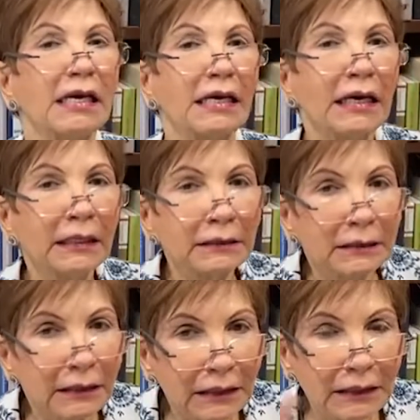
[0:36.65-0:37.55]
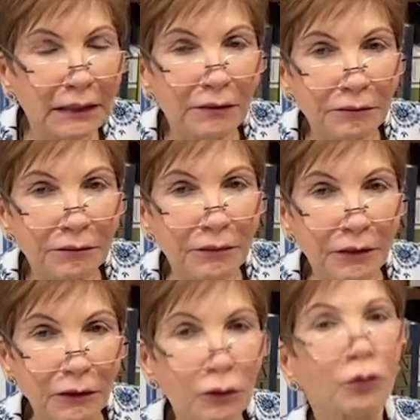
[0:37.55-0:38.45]
in
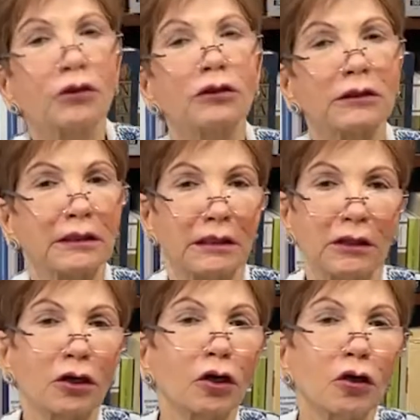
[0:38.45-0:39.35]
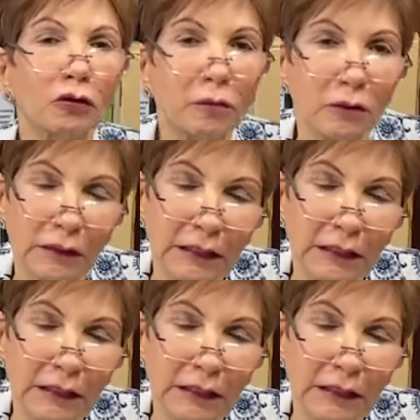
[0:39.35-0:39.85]
the world, the global